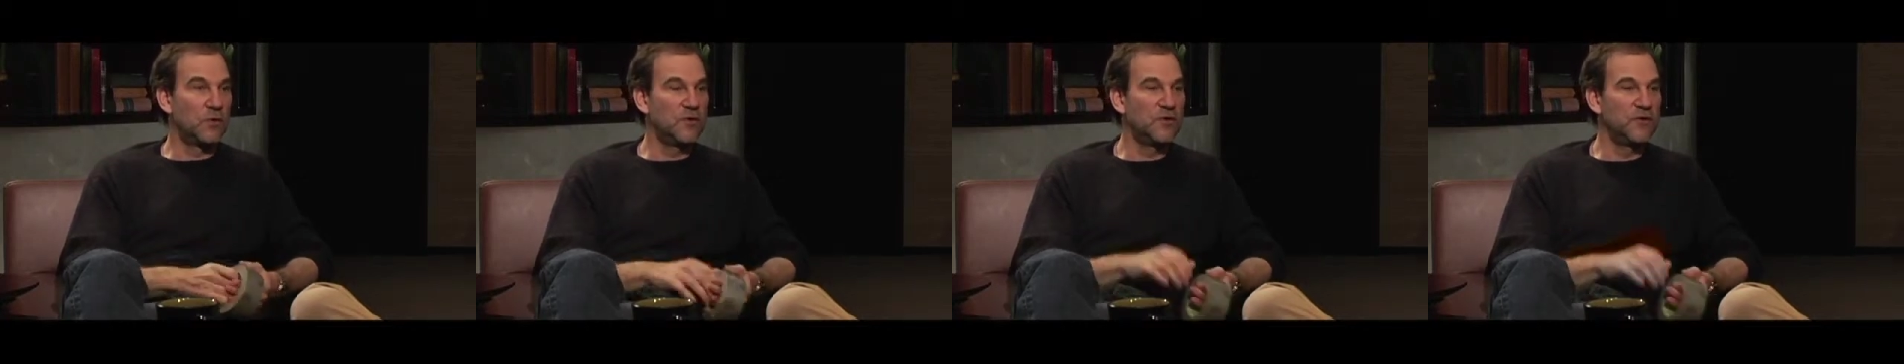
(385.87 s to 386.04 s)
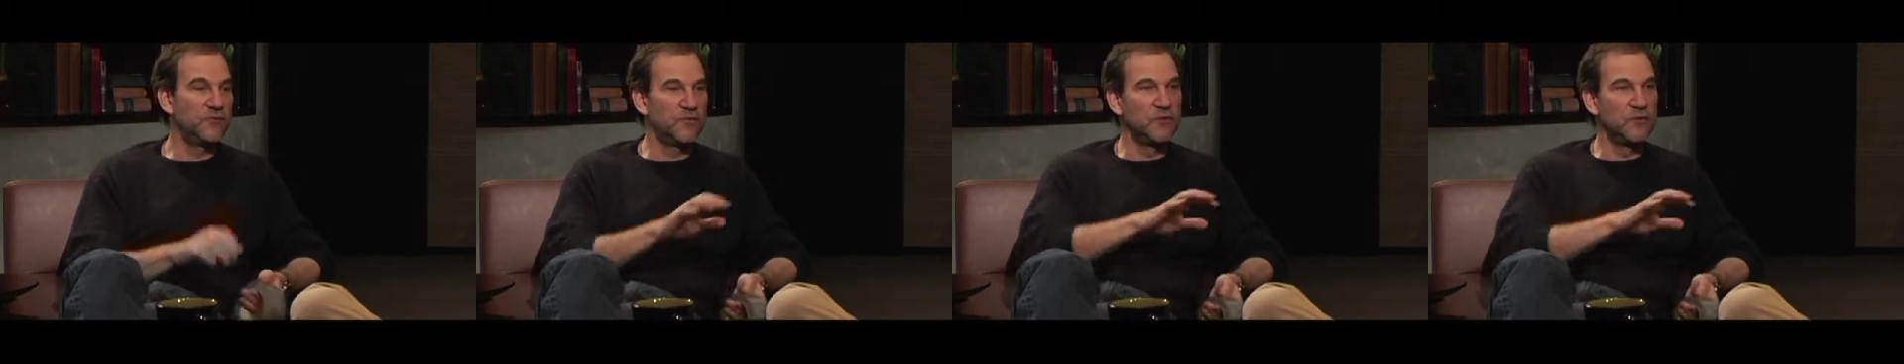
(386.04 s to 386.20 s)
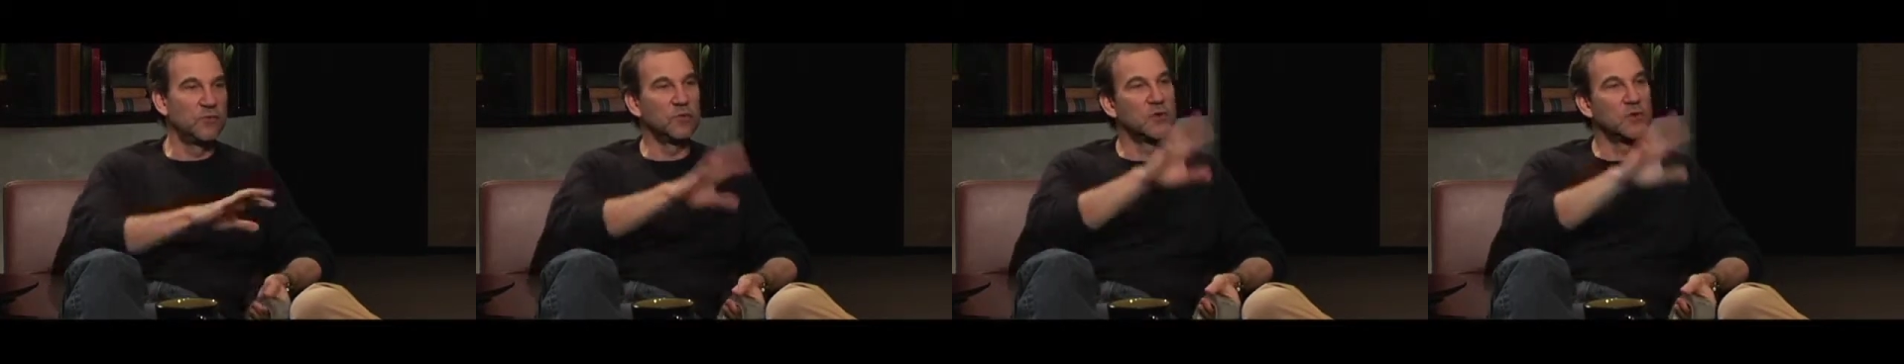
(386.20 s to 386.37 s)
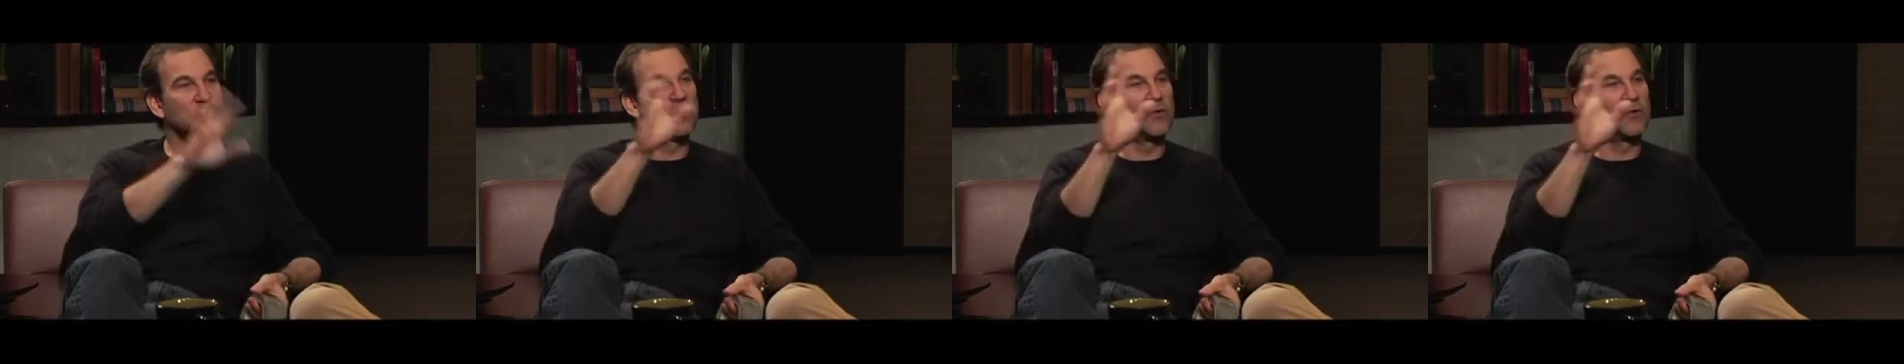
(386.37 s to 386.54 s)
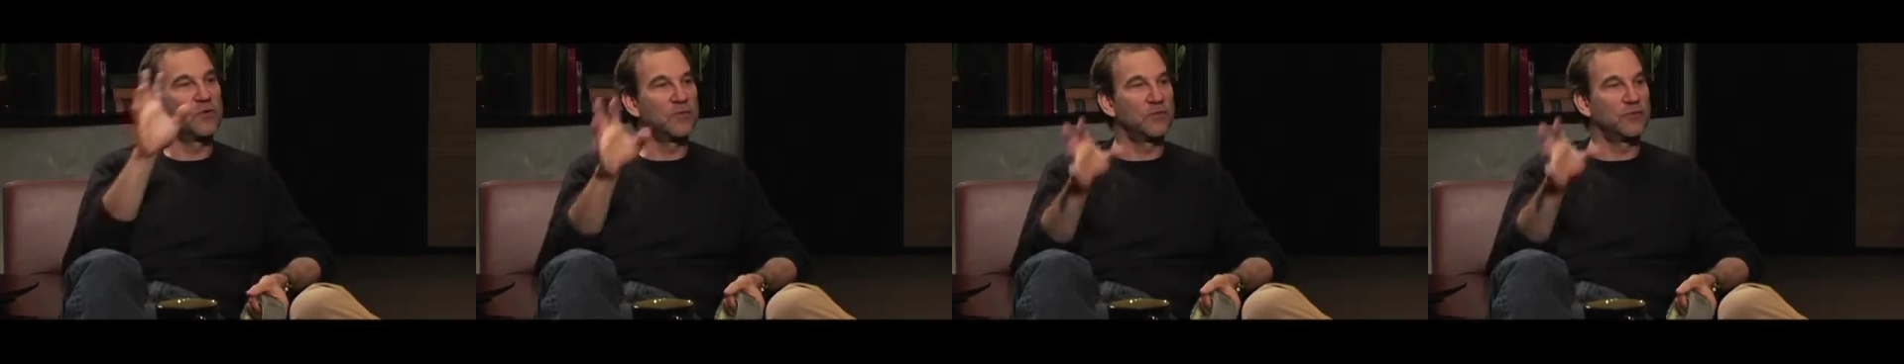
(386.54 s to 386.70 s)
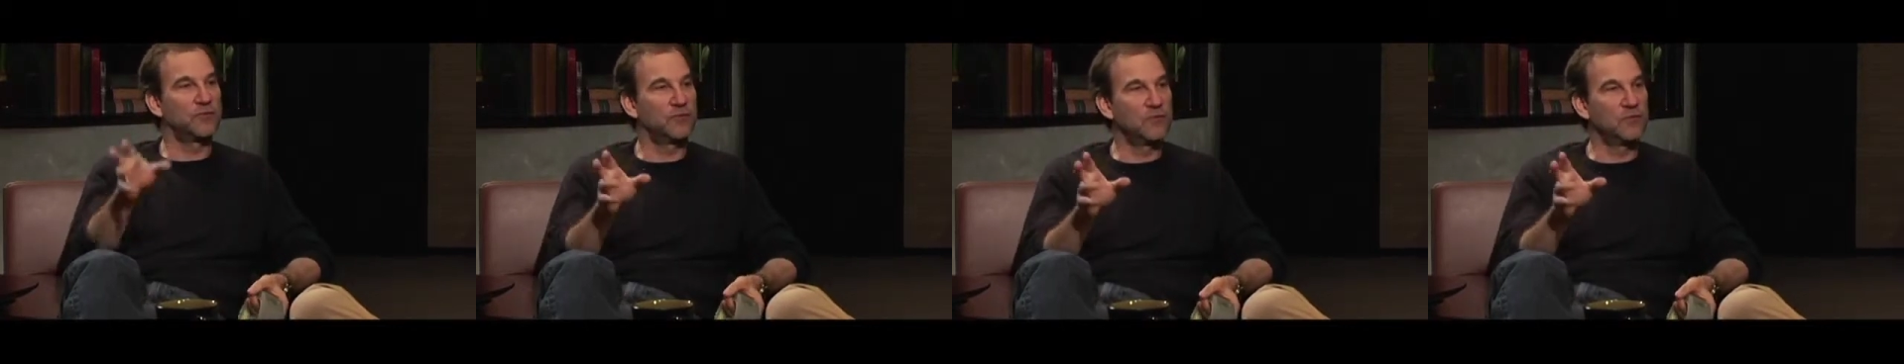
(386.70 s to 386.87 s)
if you were
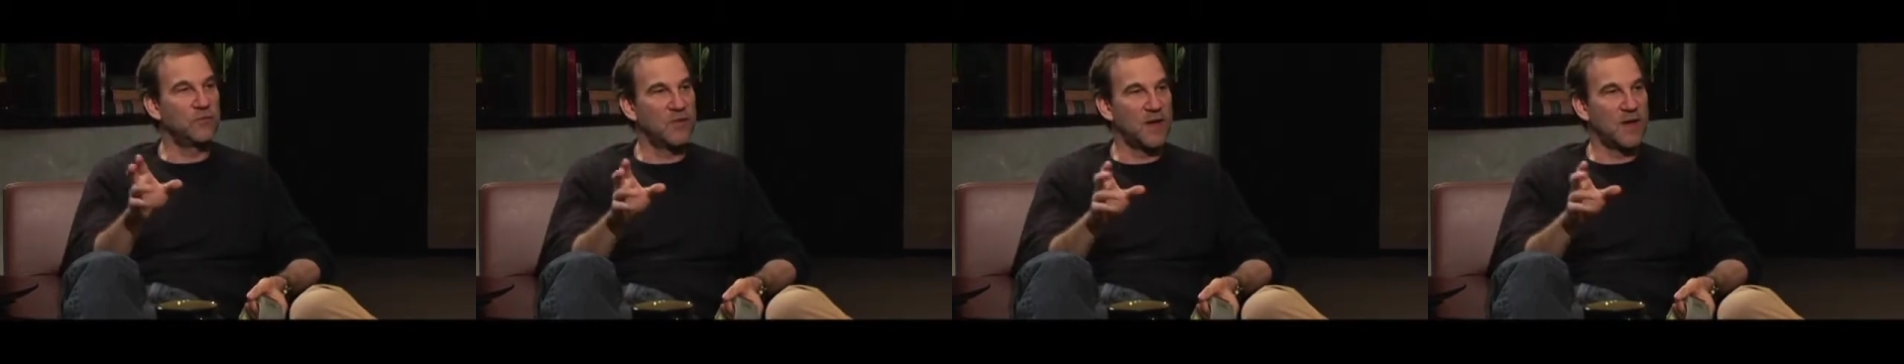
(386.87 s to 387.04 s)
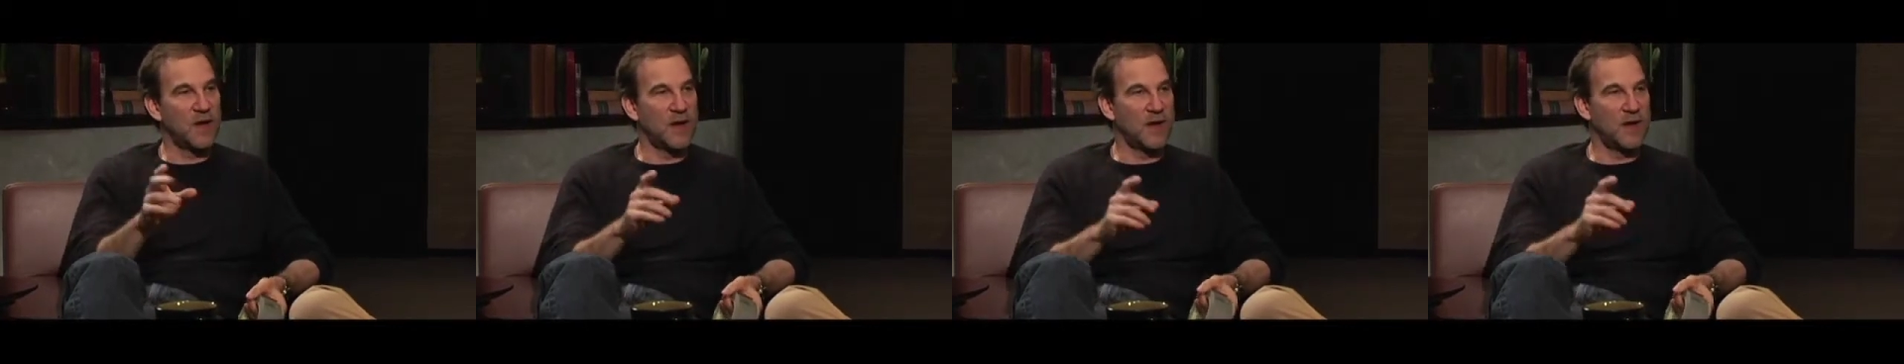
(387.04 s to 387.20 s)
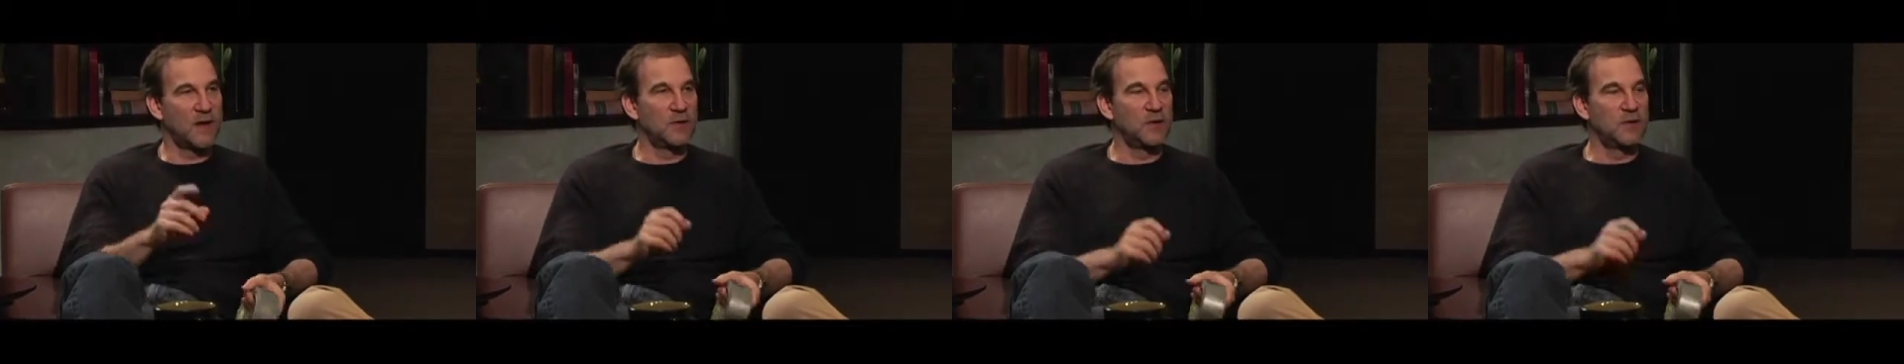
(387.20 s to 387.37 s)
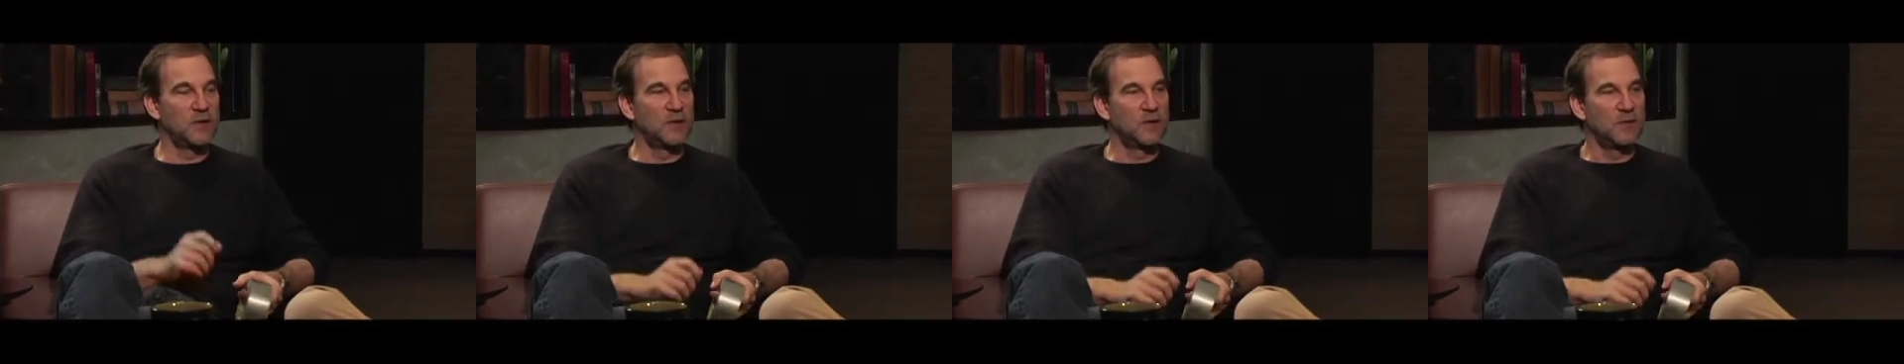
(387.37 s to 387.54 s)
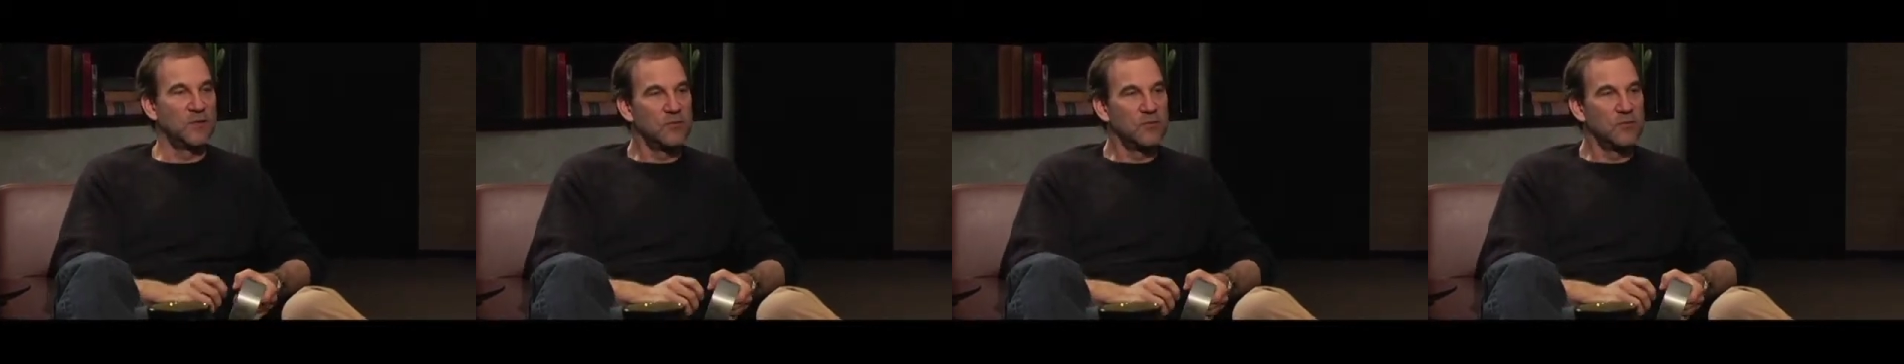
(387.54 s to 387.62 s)
going through that,